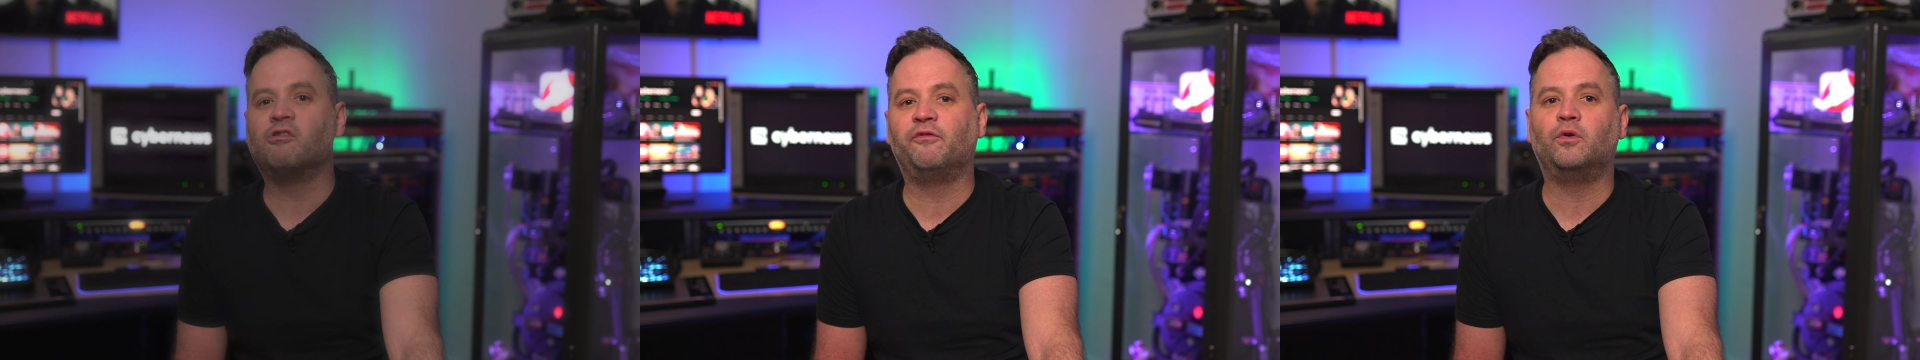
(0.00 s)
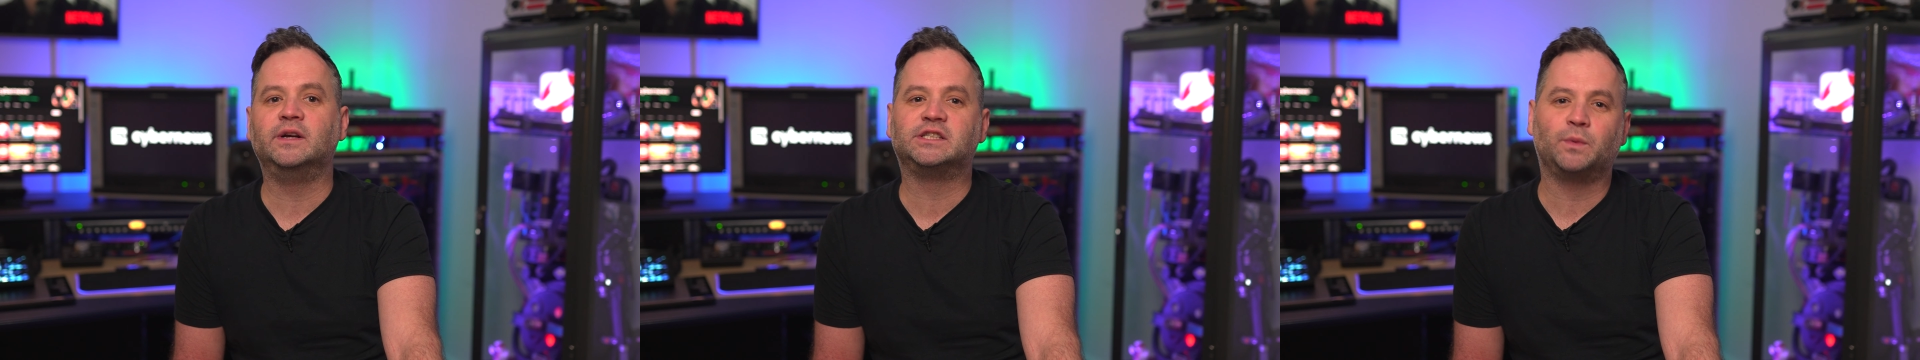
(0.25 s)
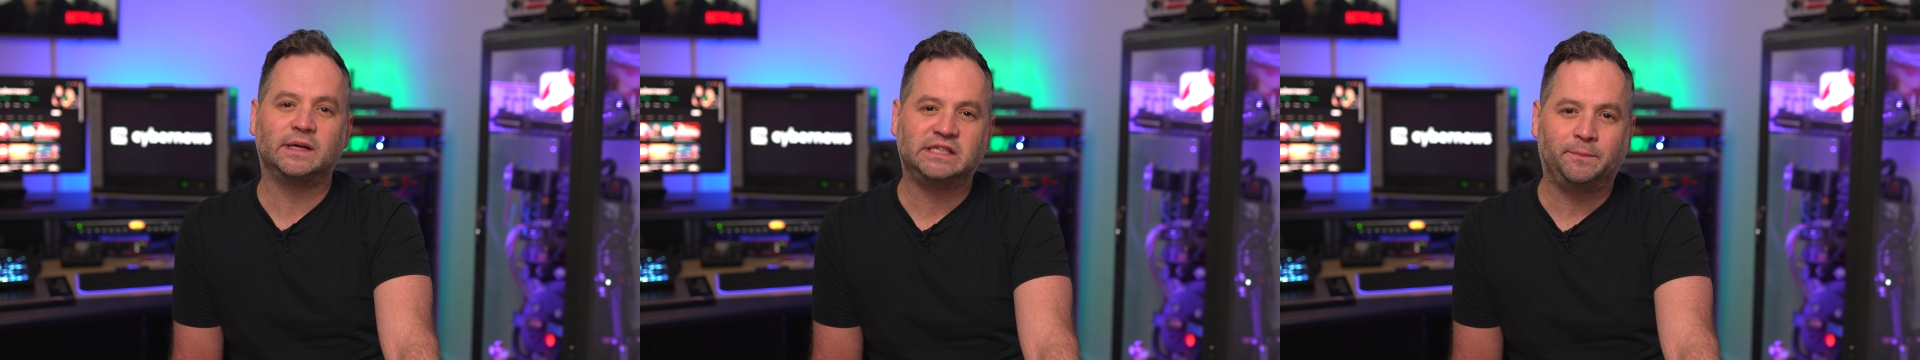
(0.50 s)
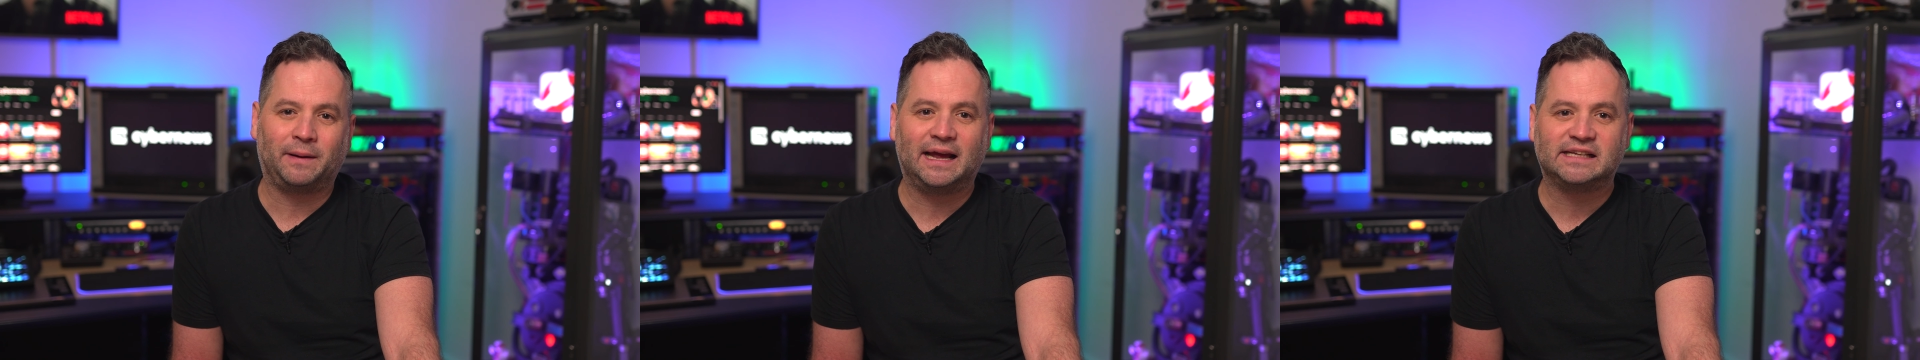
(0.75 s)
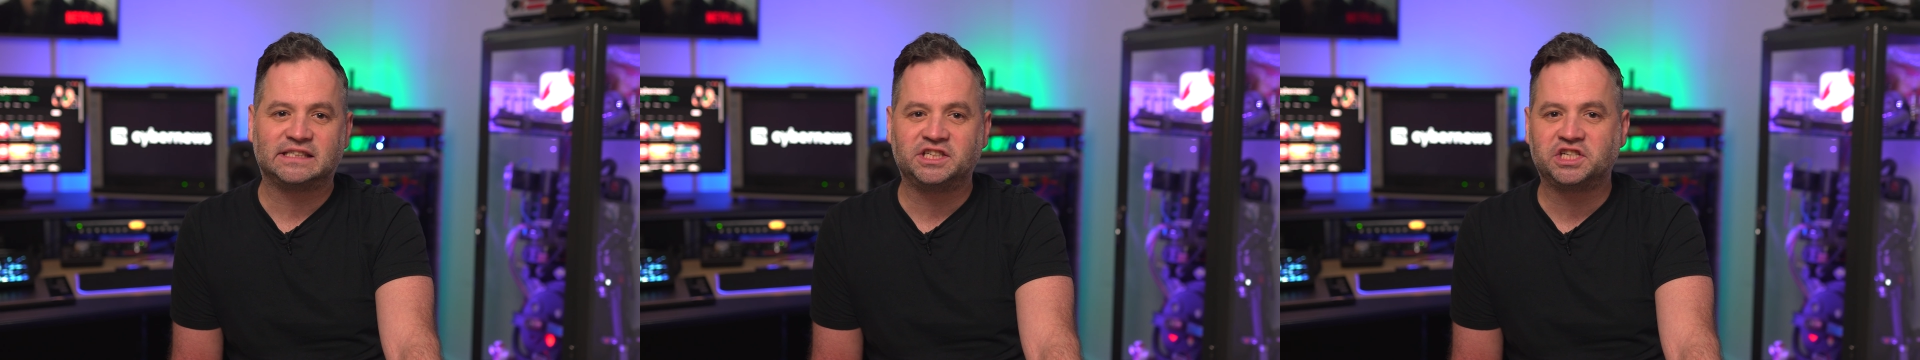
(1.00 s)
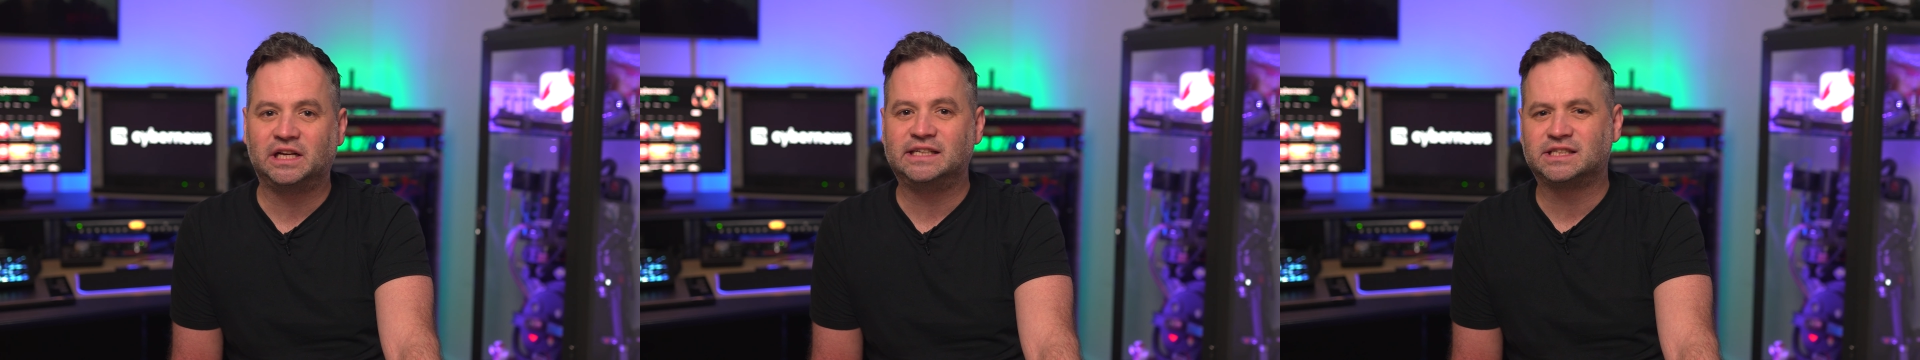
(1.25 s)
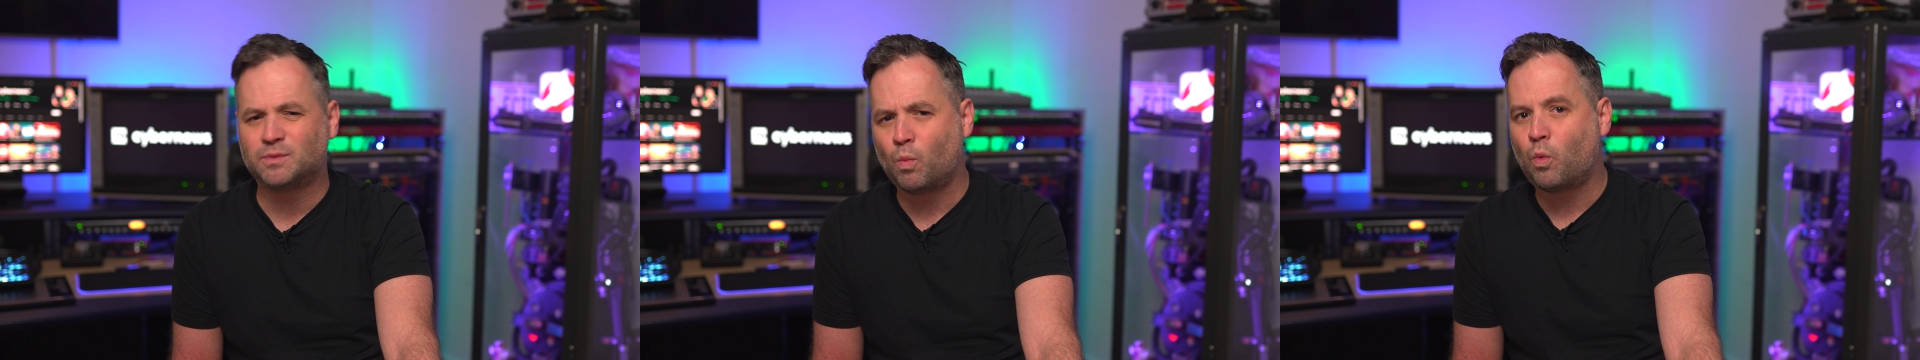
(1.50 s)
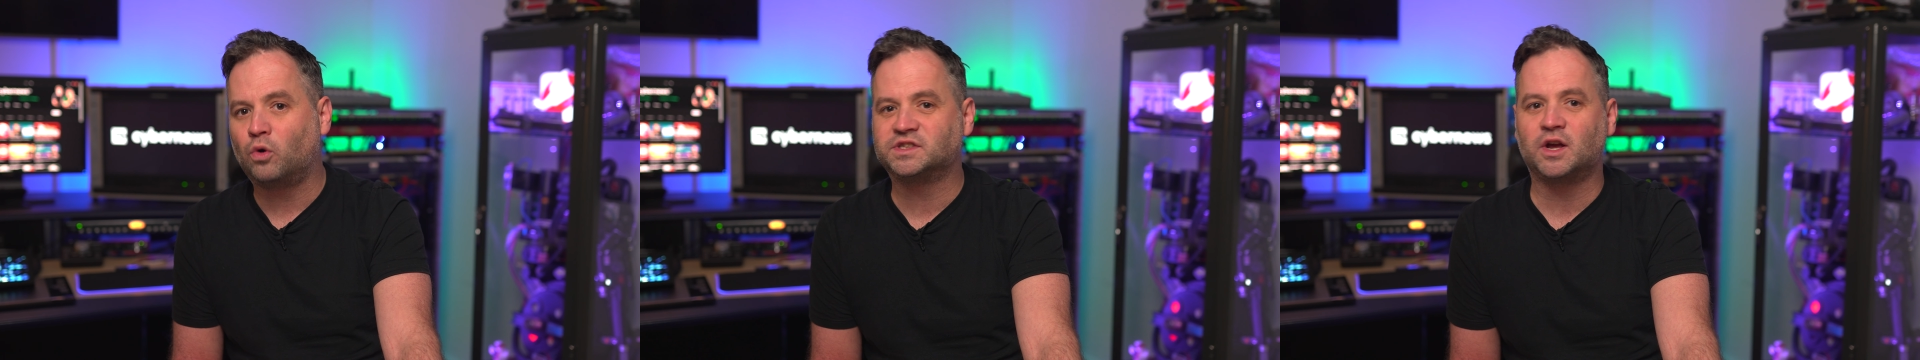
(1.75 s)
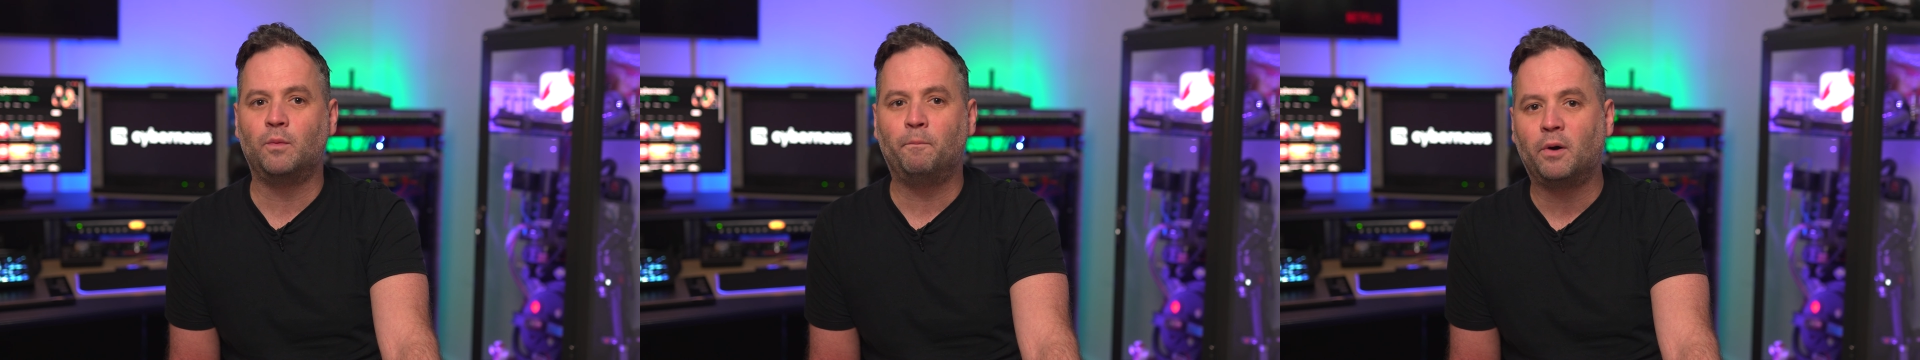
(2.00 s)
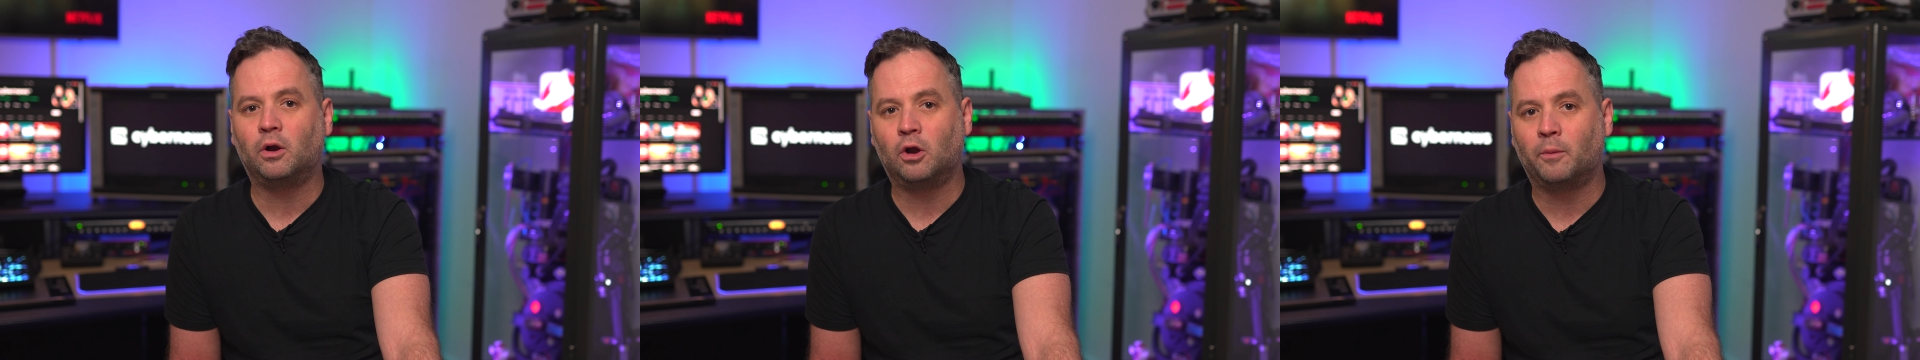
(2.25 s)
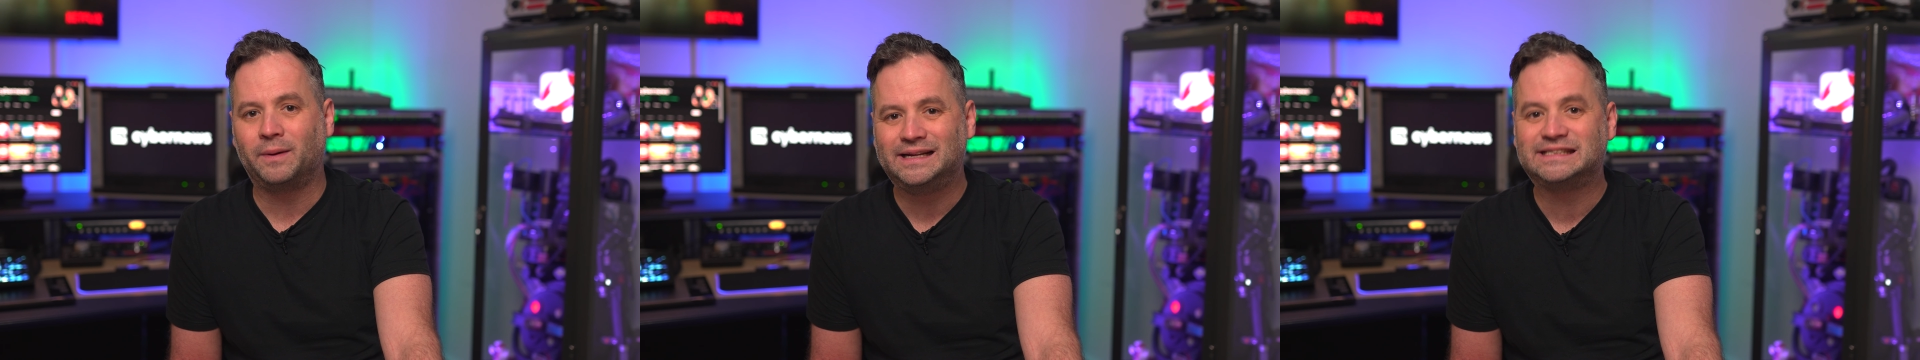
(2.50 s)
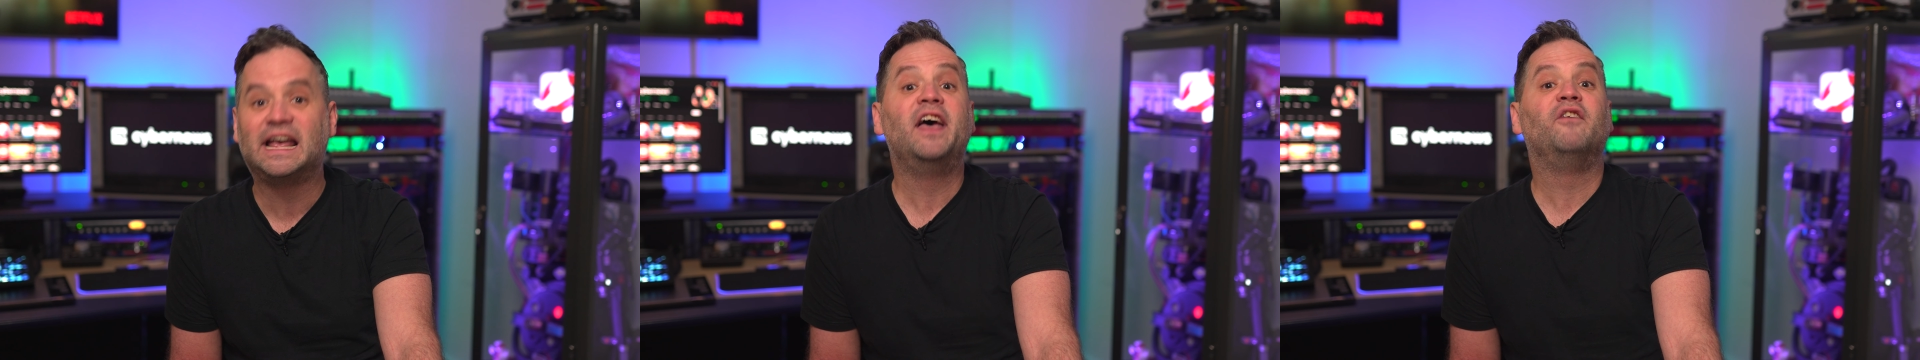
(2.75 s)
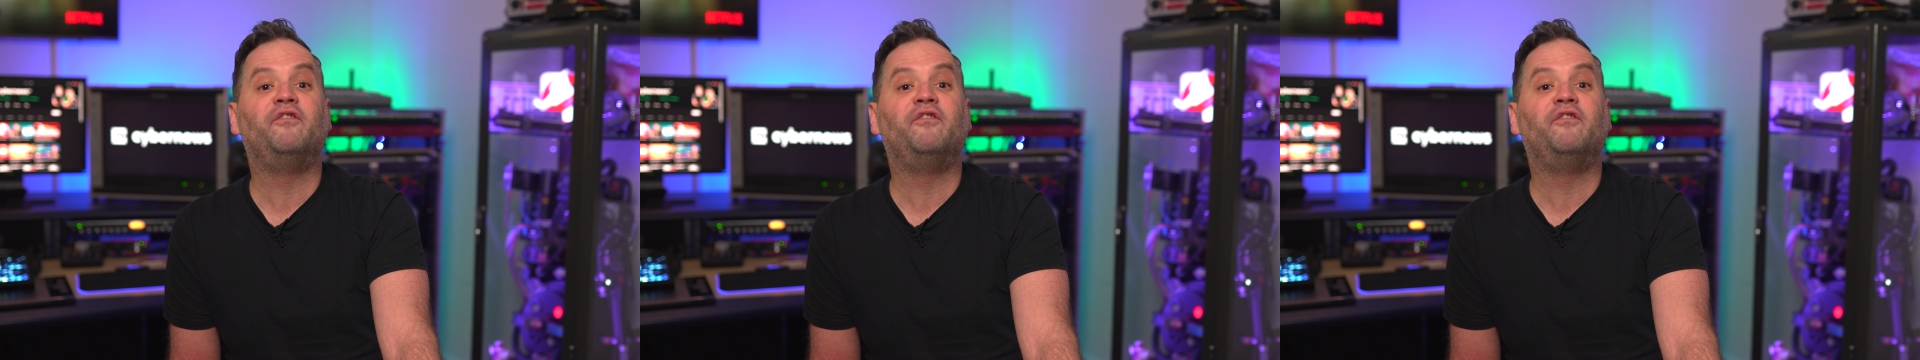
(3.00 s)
avoid sweaty players and chill in some Warzone bot lobbies,